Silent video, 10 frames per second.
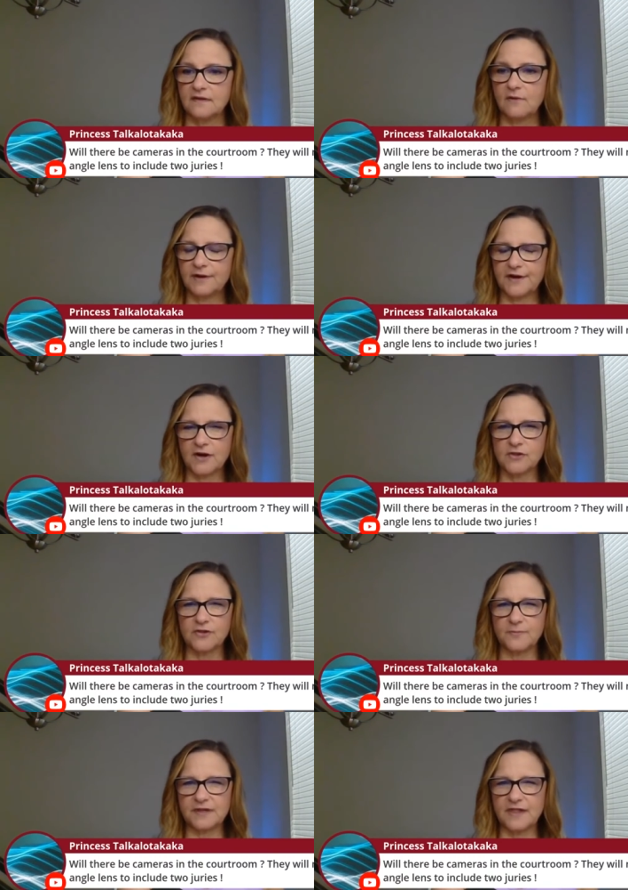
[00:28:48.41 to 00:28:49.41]
I wonder how
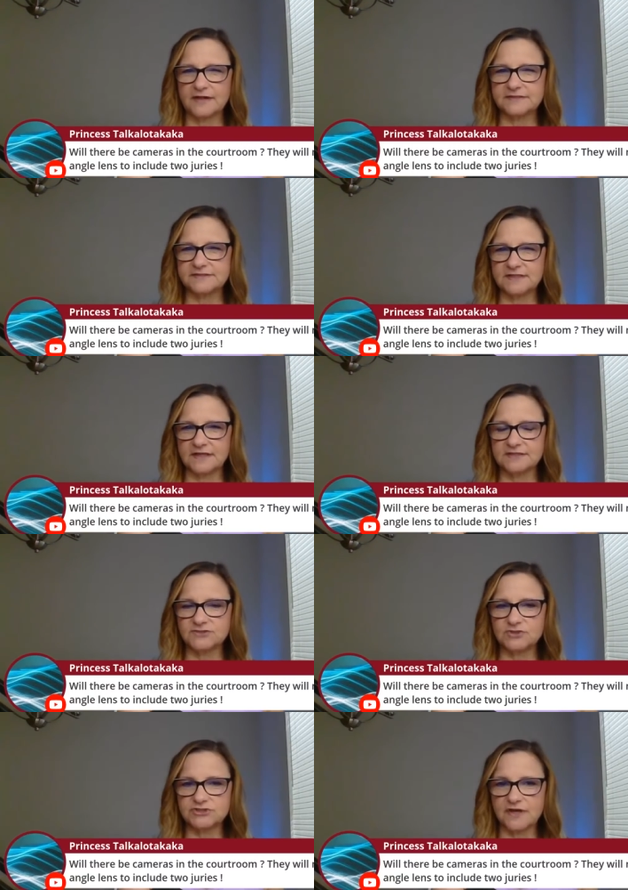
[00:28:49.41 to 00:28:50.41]
they'll be allowed to sit next
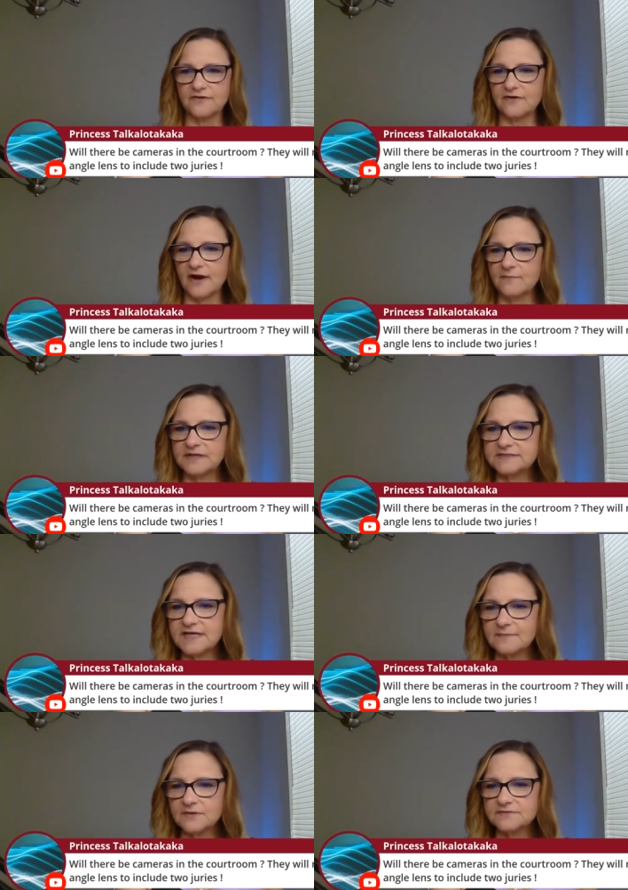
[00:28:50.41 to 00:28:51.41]
to each other, or how many
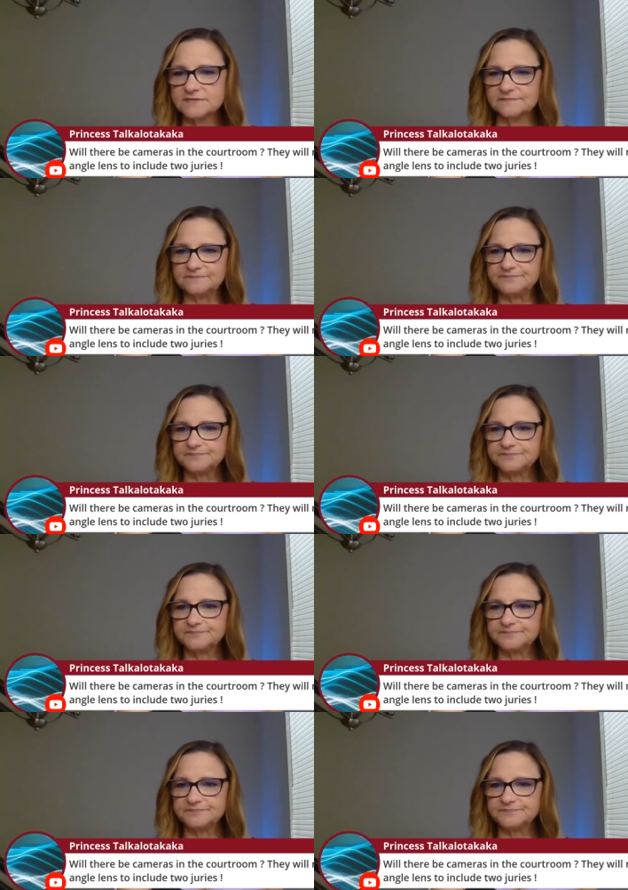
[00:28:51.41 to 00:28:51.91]
tables.